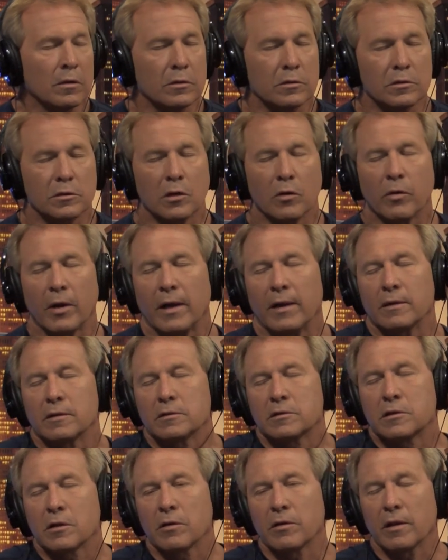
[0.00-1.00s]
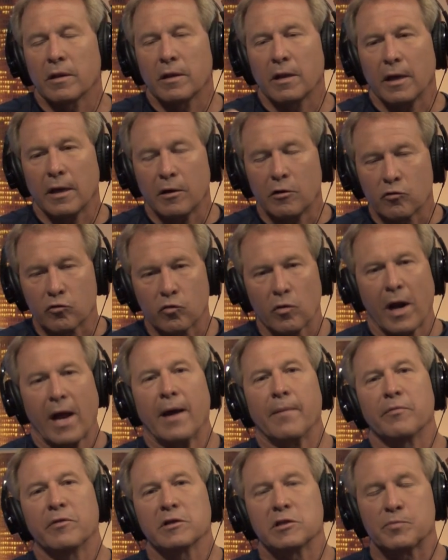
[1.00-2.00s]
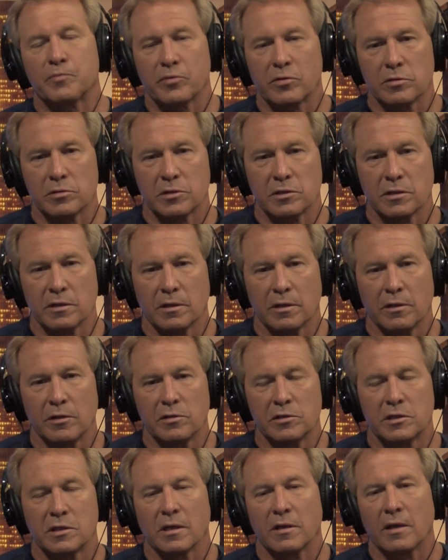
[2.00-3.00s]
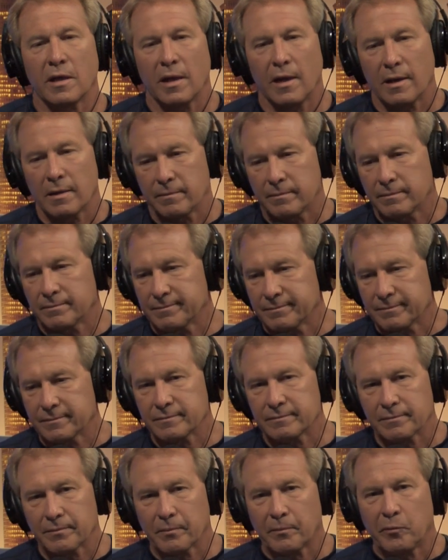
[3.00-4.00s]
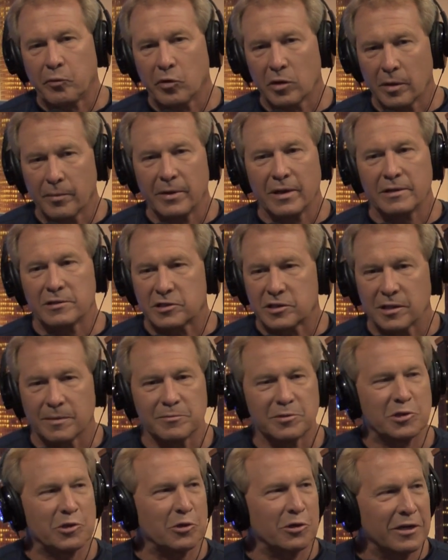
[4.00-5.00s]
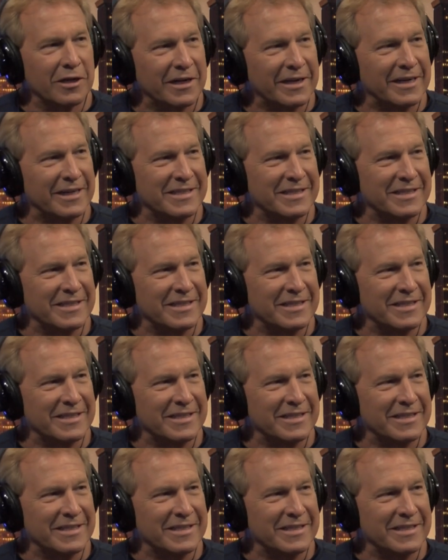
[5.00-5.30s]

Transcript: So wait, so then they grab this person. You said they put them in some sort of